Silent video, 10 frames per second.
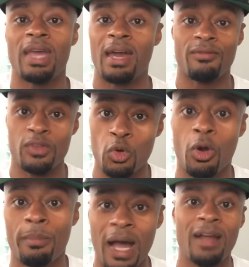out of
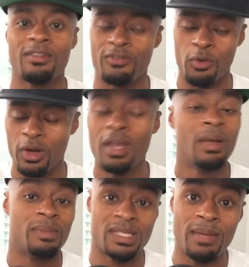your pocket for it,
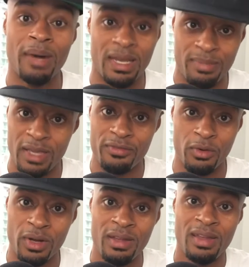but somebody paid
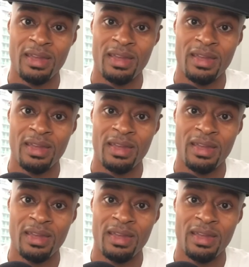for it.